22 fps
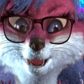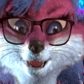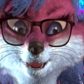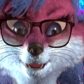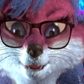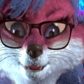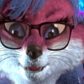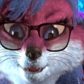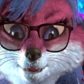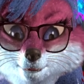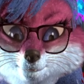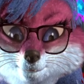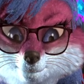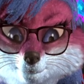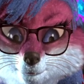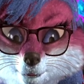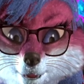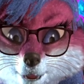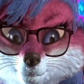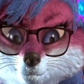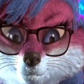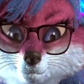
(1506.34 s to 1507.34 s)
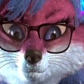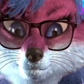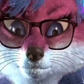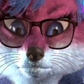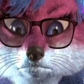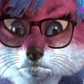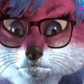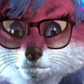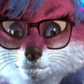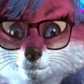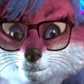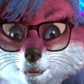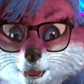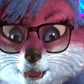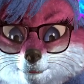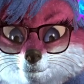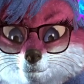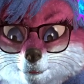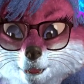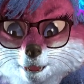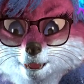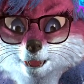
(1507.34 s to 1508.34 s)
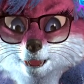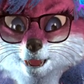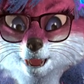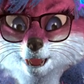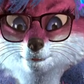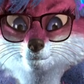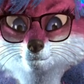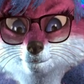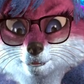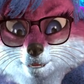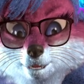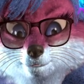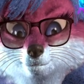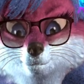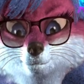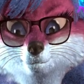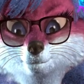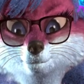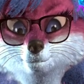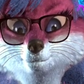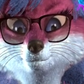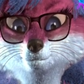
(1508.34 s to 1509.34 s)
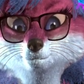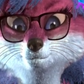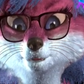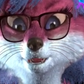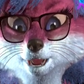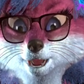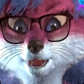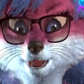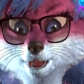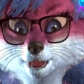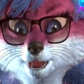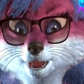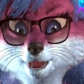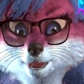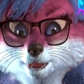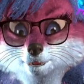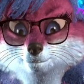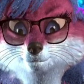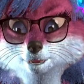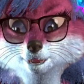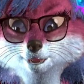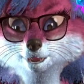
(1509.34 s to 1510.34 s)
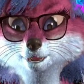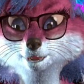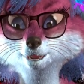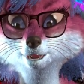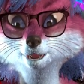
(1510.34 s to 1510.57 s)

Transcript: know, when you see some of the food, my mother